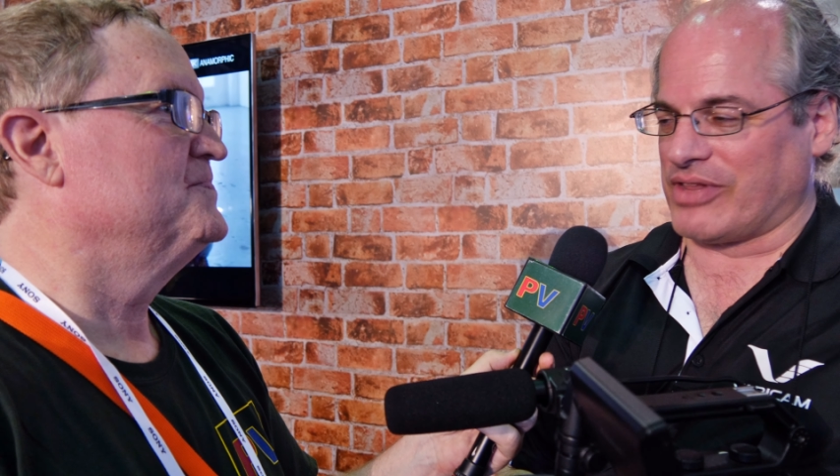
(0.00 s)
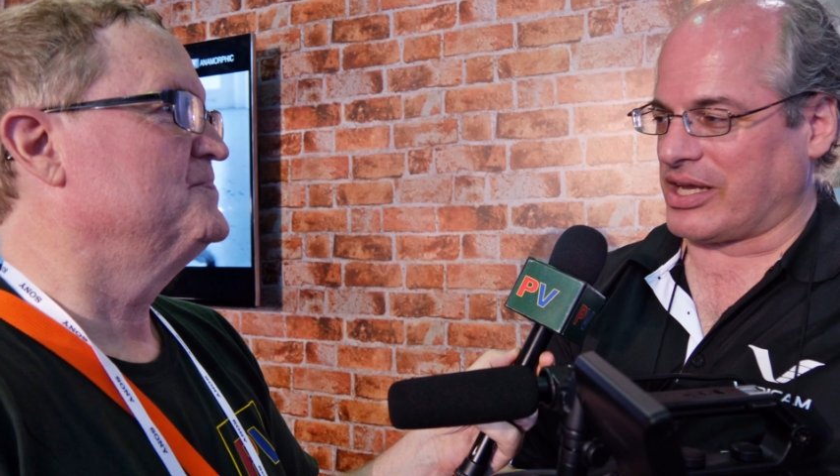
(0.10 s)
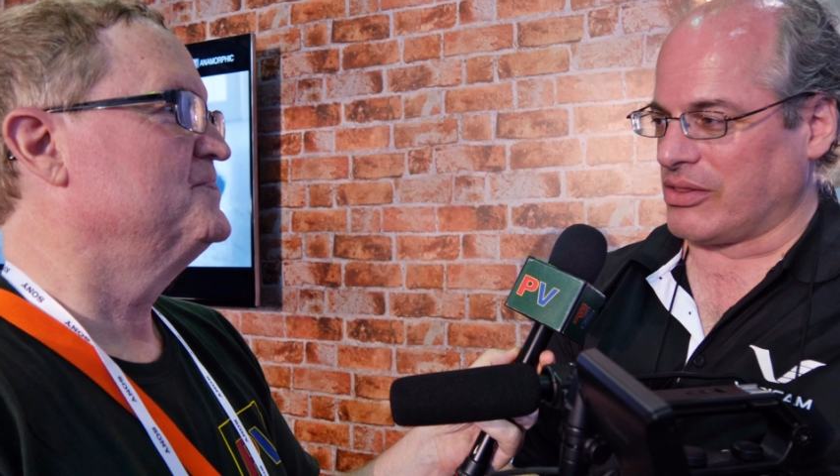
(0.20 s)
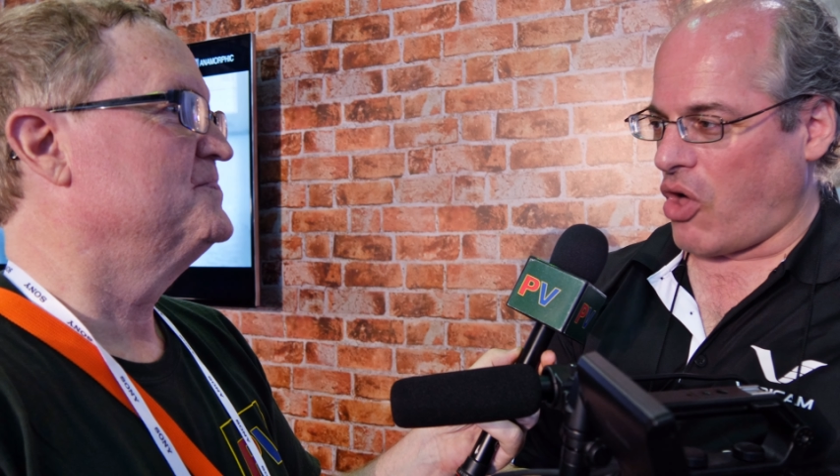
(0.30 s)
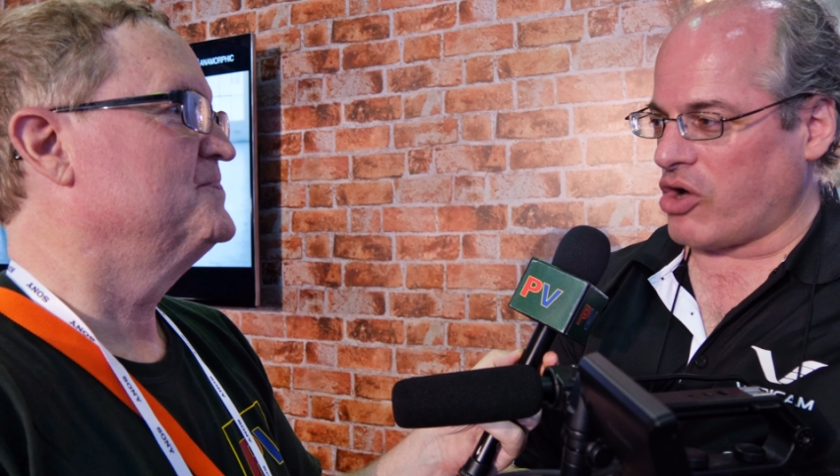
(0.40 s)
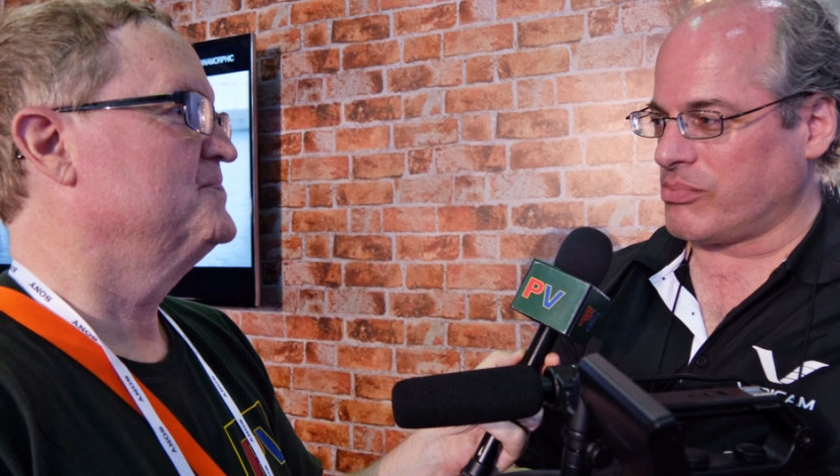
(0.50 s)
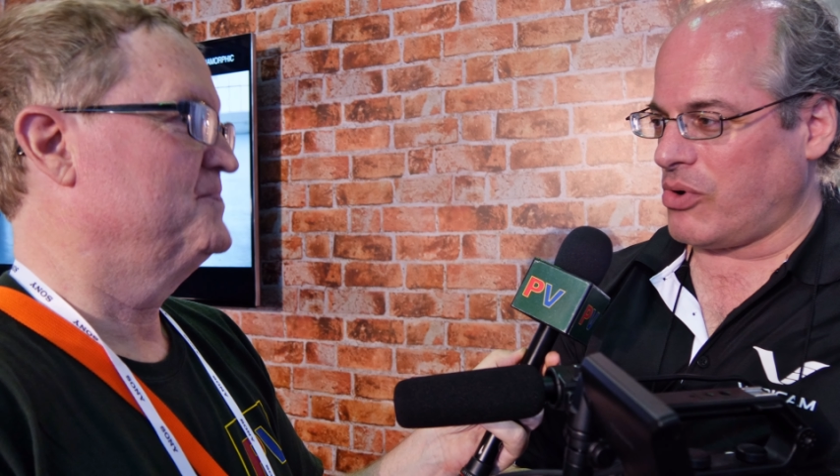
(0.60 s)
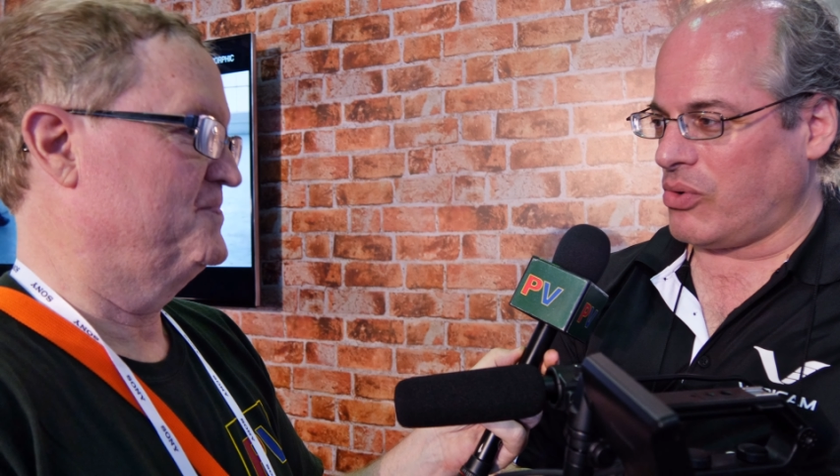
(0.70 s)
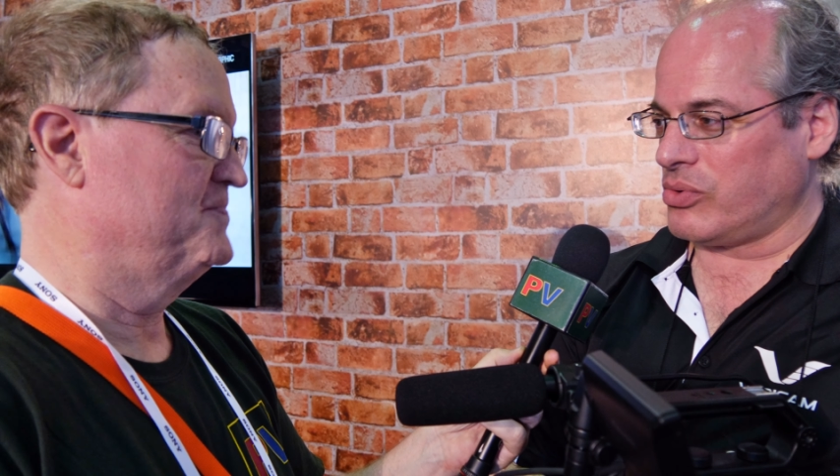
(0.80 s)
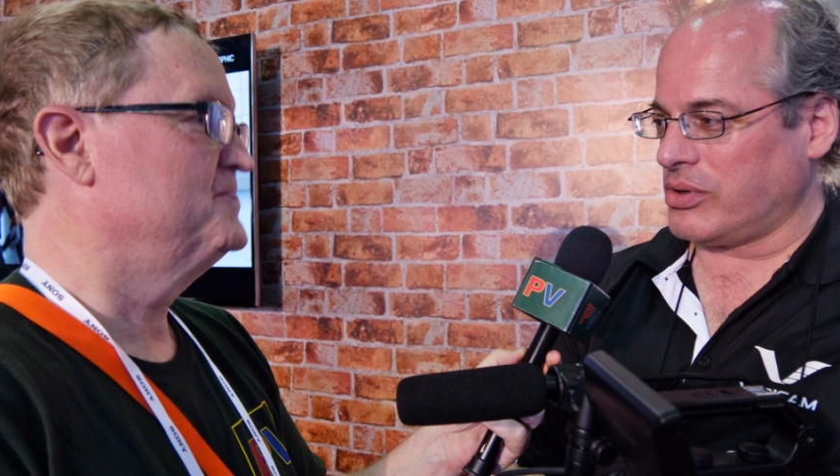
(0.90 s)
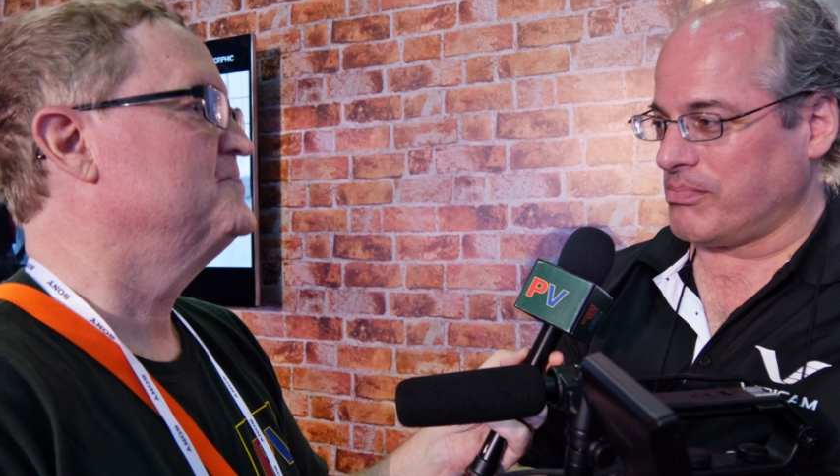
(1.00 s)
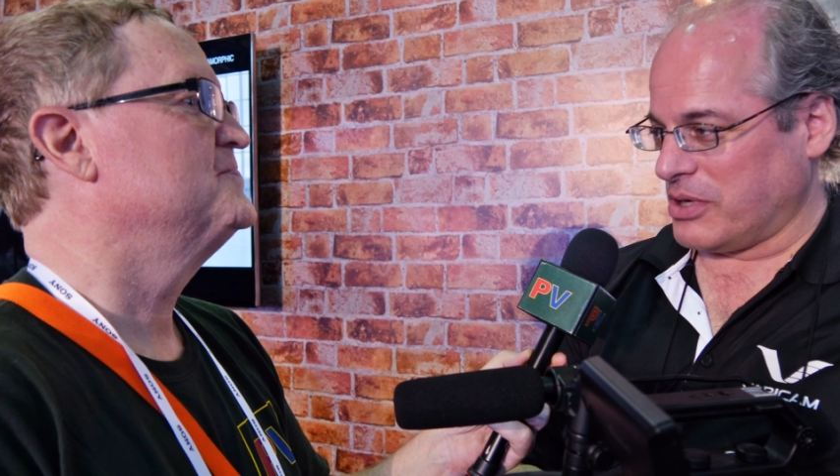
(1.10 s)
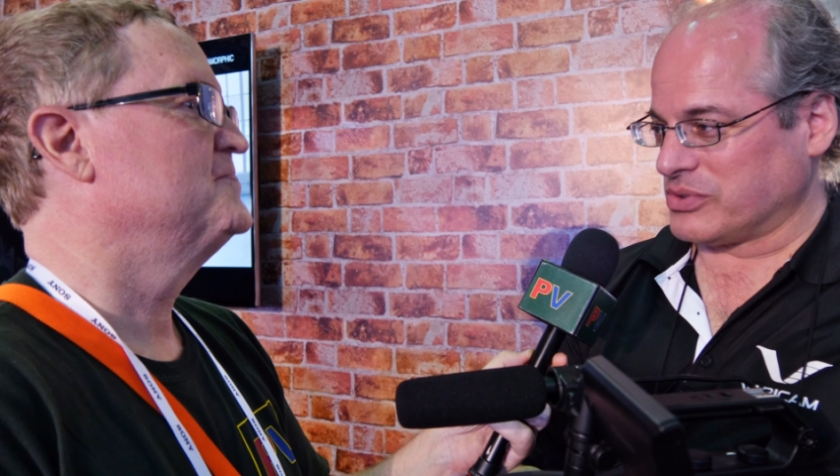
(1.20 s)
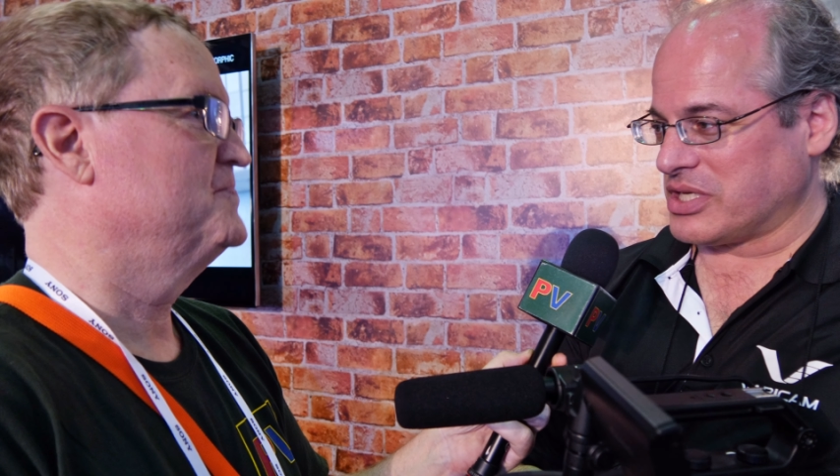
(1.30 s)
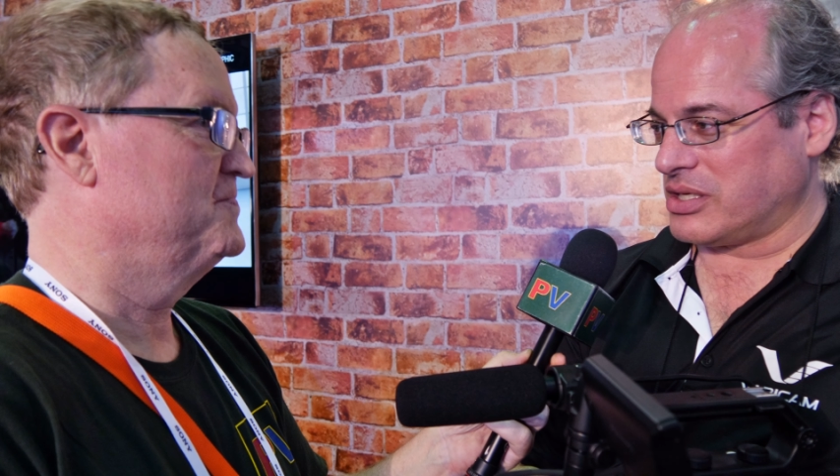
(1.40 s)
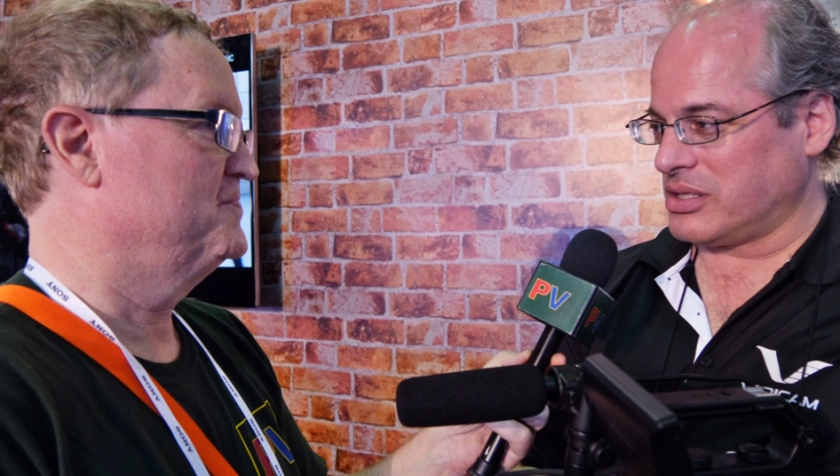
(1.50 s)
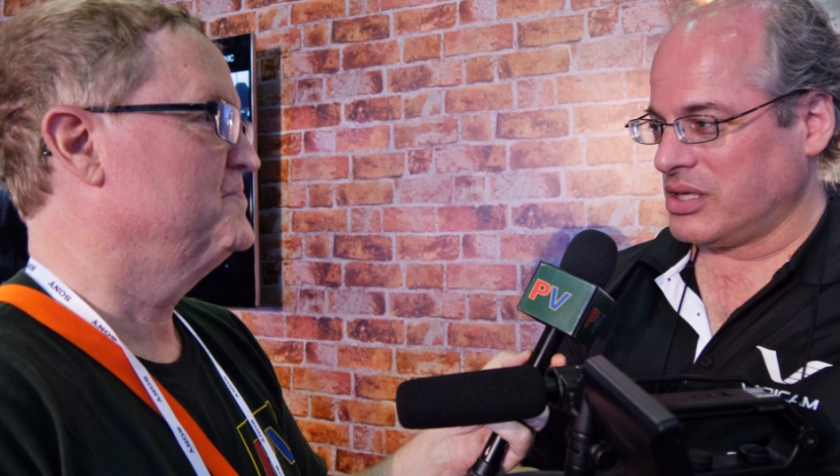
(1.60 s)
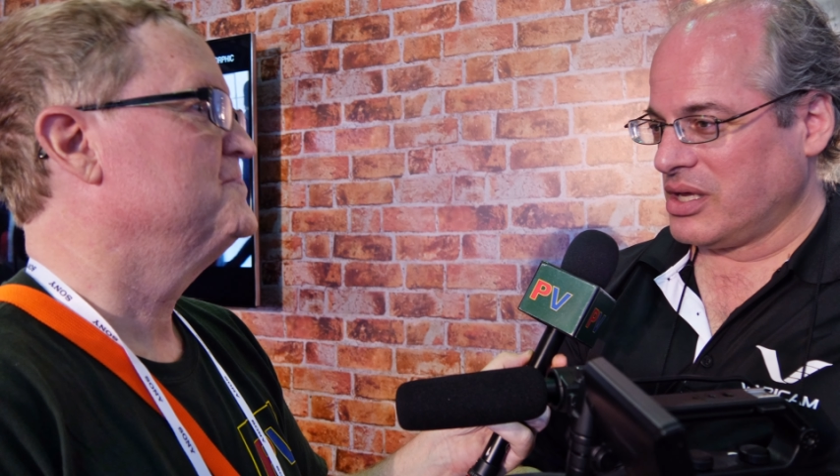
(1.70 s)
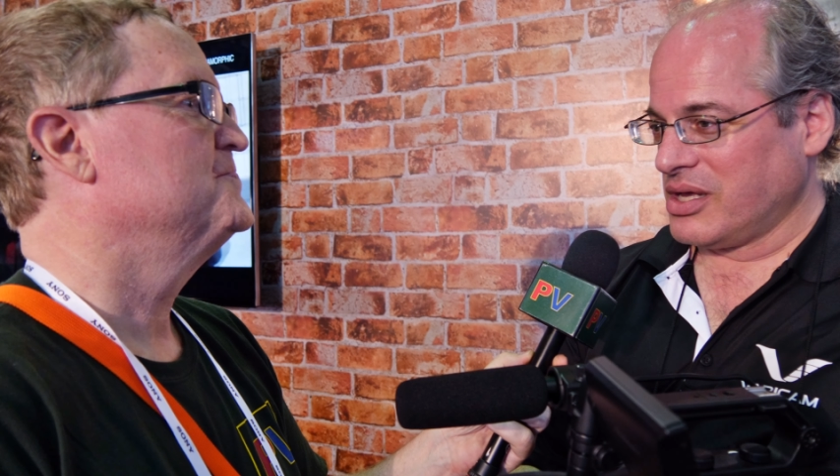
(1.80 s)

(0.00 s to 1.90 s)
like a log mode built in,